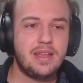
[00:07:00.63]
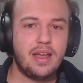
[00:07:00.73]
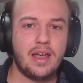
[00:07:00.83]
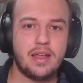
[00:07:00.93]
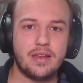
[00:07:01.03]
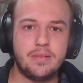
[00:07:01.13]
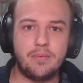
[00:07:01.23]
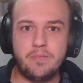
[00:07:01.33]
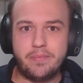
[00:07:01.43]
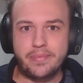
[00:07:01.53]
and
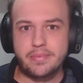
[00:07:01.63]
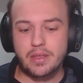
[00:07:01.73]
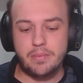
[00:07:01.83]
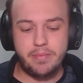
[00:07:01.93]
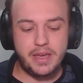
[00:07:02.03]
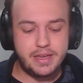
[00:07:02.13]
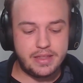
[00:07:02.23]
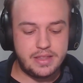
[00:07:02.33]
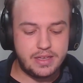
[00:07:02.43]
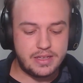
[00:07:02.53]
make
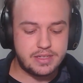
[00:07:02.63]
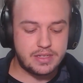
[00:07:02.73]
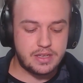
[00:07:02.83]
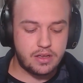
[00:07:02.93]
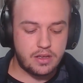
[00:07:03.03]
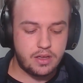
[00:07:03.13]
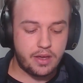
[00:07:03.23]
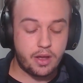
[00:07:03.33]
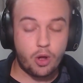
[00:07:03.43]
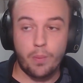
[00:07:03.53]
this
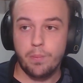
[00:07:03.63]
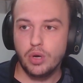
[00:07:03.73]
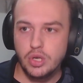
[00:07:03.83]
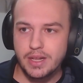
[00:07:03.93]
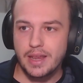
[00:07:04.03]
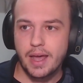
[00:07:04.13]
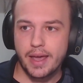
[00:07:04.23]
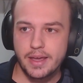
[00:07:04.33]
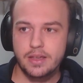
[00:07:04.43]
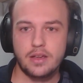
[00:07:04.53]
component like